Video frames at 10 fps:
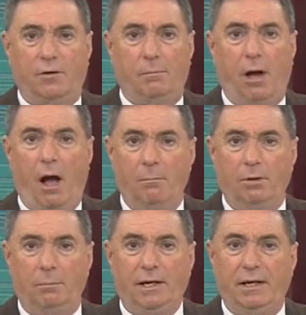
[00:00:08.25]
from
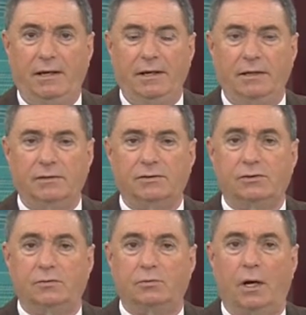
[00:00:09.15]
humble
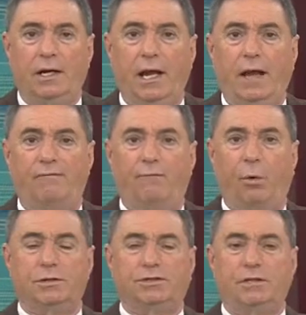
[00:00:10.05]
beginnings to running a
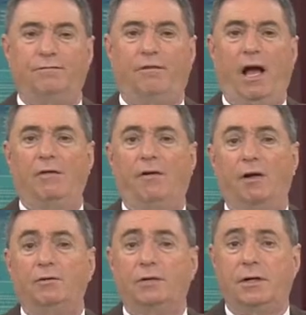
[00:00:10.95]
Fortune
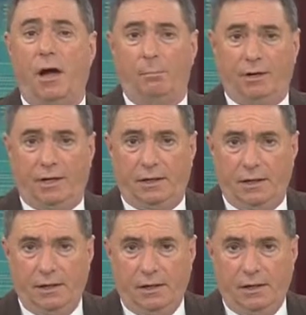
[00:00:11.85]
500 company.